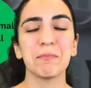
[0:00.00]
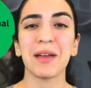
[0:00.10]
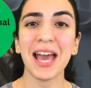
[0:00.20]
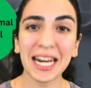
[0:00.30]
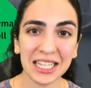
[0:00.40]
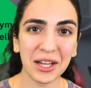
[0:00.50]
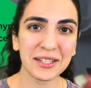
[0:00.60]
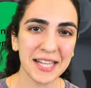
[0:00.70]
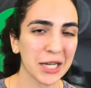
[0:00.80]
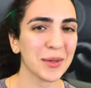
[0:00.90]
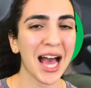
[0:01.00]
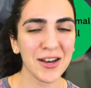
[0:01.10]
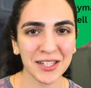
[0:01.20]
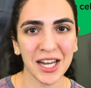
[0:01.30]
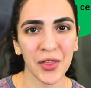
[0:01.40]
and it looks like we
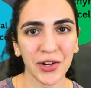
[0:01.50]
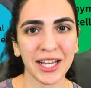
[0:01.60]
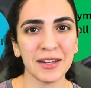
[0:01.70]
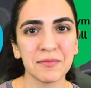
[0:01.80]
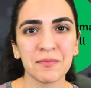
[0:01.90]
have another hit.